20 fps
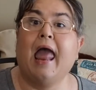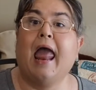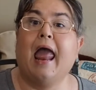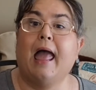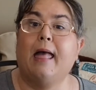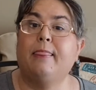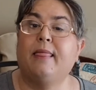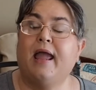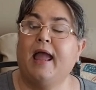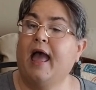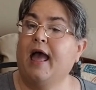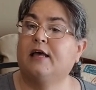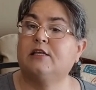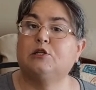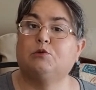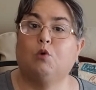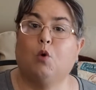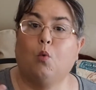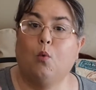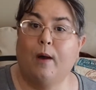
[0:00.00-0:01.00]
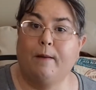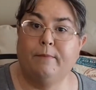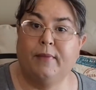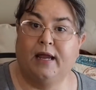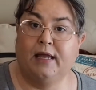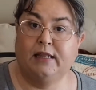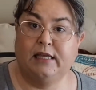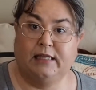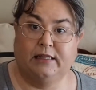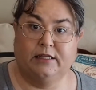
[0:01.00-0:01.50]
And they asked, well, what
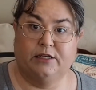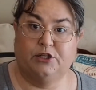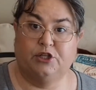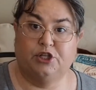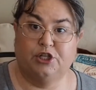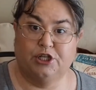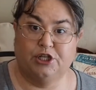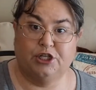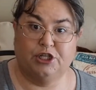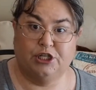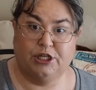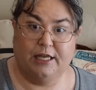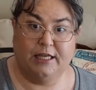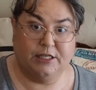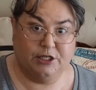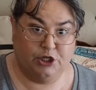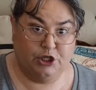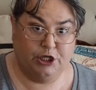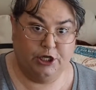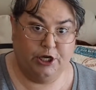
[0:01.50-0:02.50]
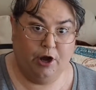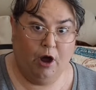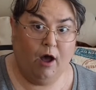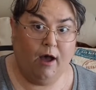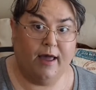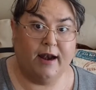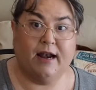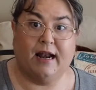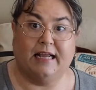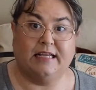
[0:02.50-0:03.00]
mailing list is she
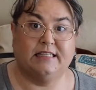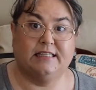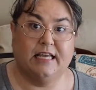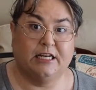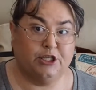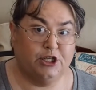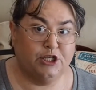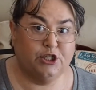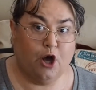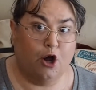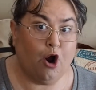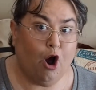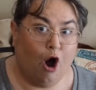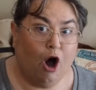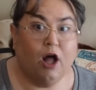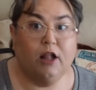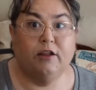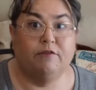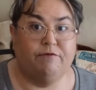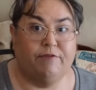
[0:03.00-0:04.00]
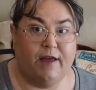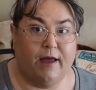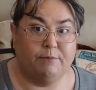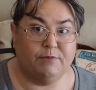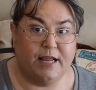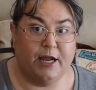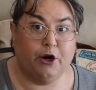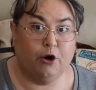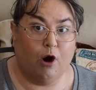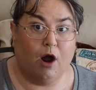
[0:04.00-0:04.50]
on? And I said, she's on all of them.
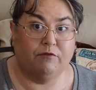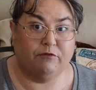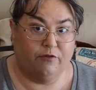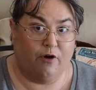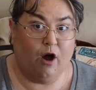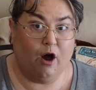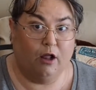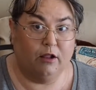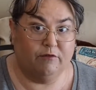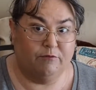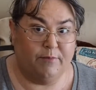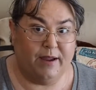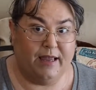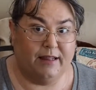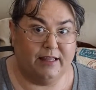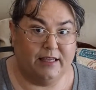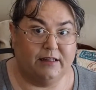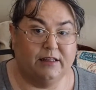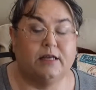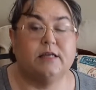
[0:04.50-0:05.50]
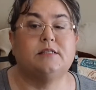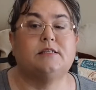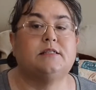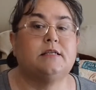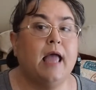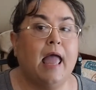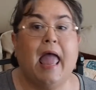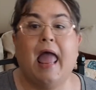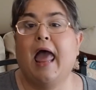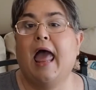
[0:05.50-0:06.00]
Take her off of all of mailing lists.
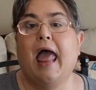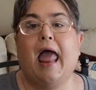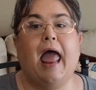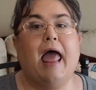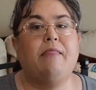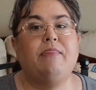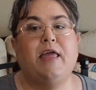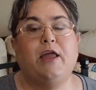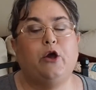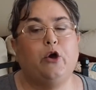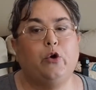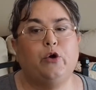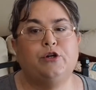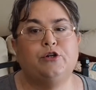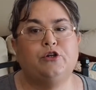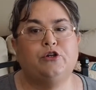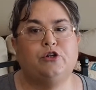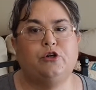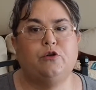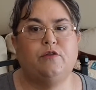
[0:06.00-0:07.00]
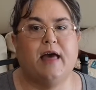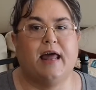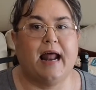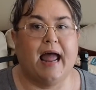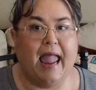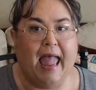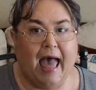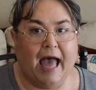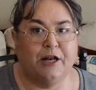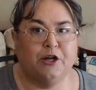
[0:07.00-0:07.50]
And they couldn't do that. I
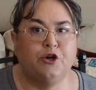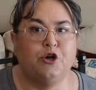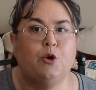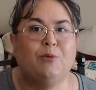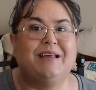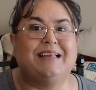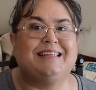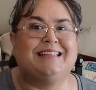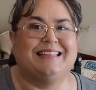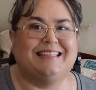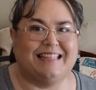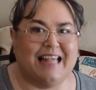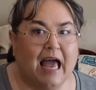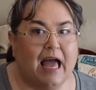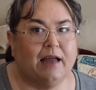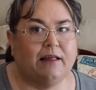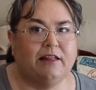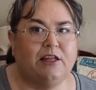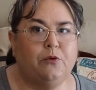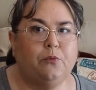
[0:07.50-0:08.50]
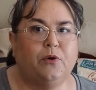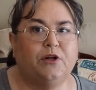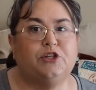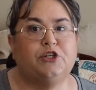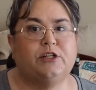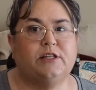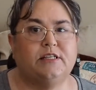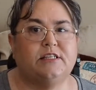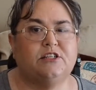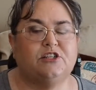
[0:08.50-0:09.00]
had to know exactly which
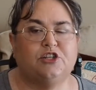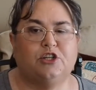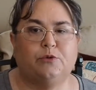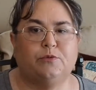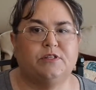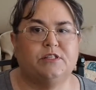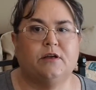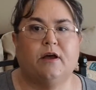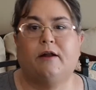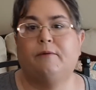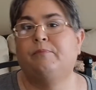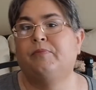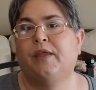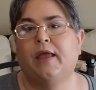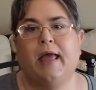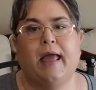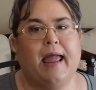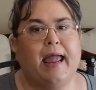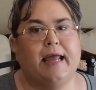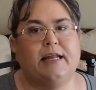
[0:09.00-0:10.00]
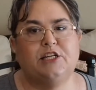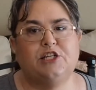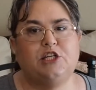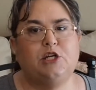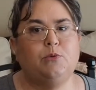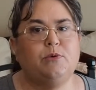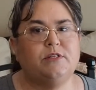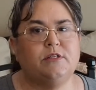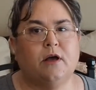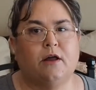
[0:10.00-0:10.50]
list she was on. And she
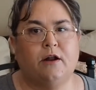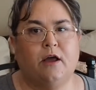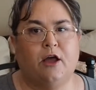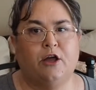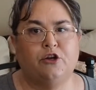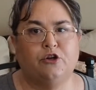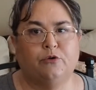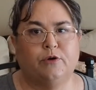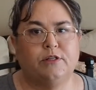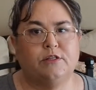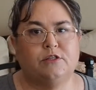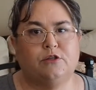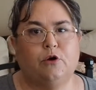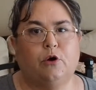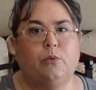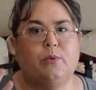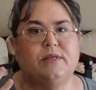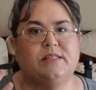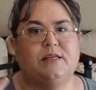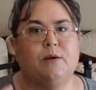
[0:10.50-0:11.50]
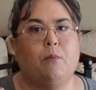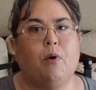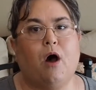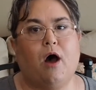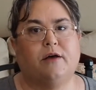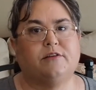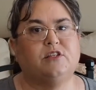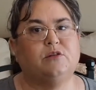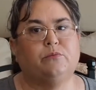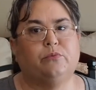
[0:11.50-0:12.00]
was on hundreds, so it was
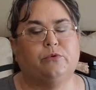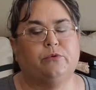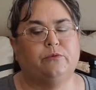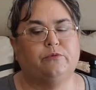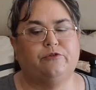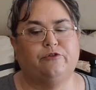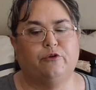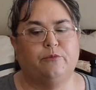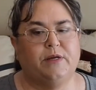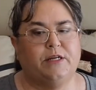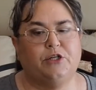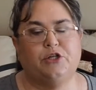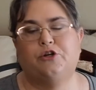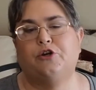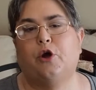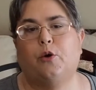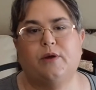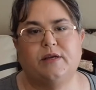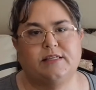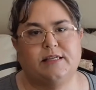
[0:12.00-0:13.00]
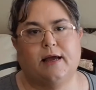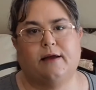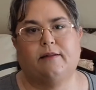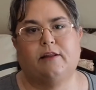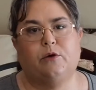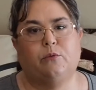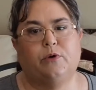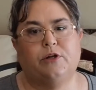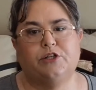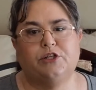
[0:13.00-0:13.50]
impossible for me to know
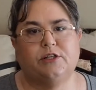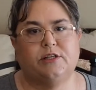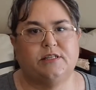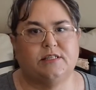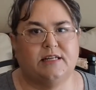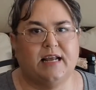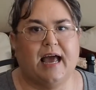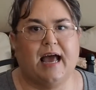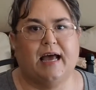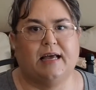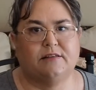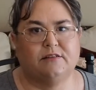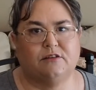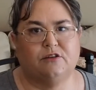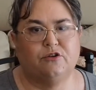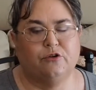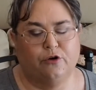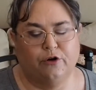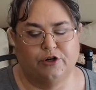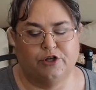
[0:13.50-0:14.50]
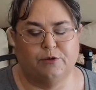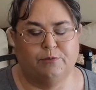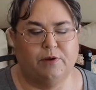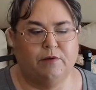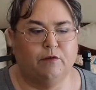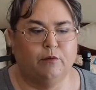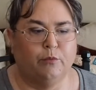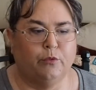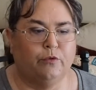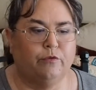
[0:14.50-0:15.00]
exactly which list to ask her to be
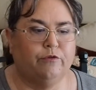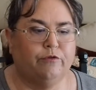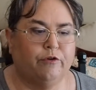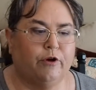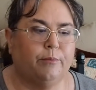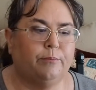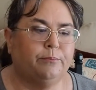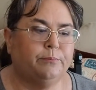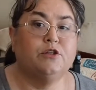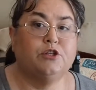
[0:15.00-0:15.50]
removed from.